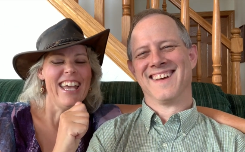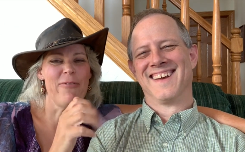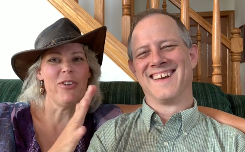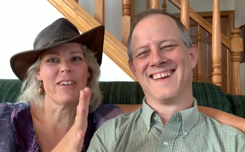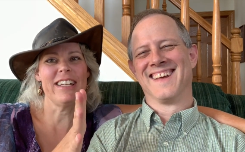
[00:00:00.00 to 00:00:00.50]

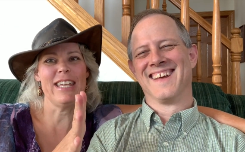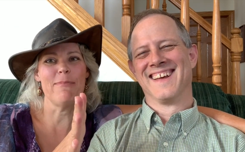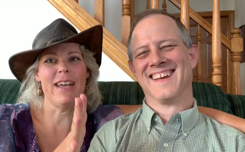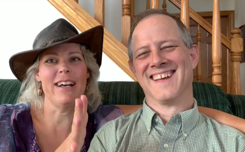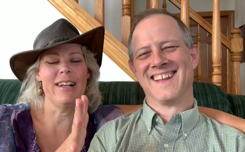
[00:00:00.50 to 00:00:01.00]
Speaker 1: if you can
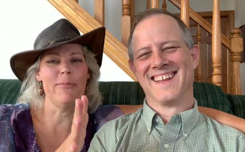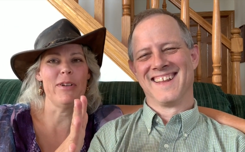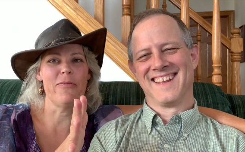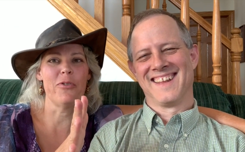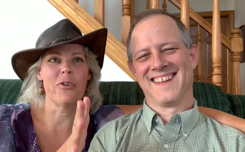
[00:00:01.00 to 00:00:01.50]
email
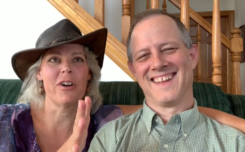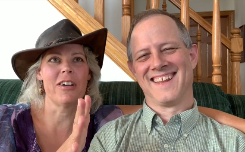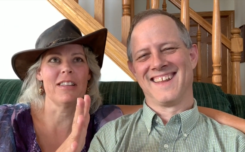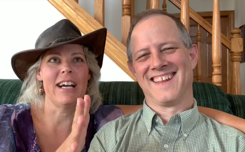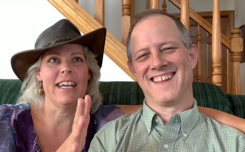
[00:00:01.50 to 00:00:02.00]

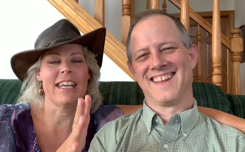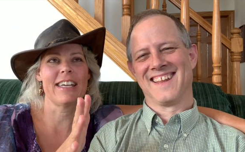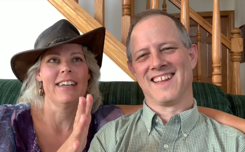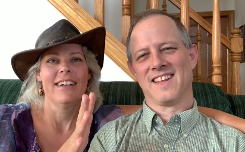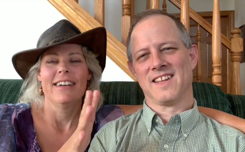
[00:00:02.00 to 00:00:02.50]
before
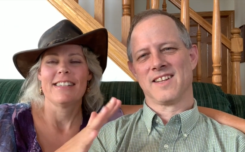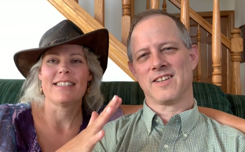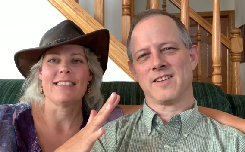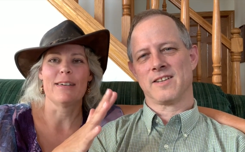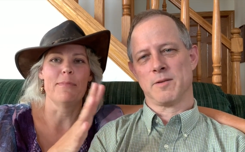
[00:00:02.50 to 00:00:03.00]
like
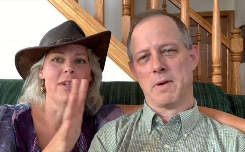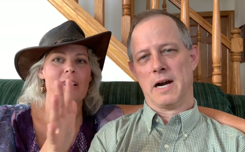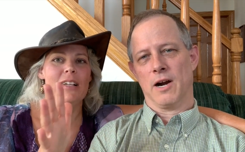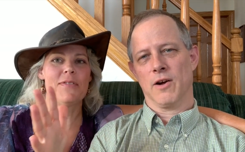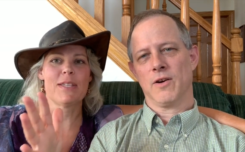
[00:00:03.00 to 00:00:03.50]
the Tomorrow.
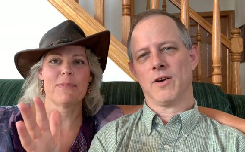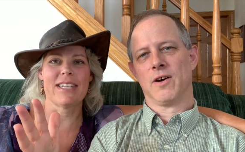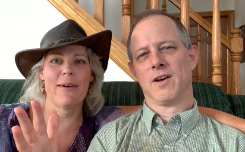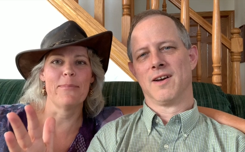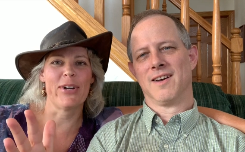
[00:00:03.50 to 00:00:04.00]
middle of
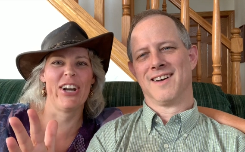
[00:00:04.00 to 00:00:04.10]
September,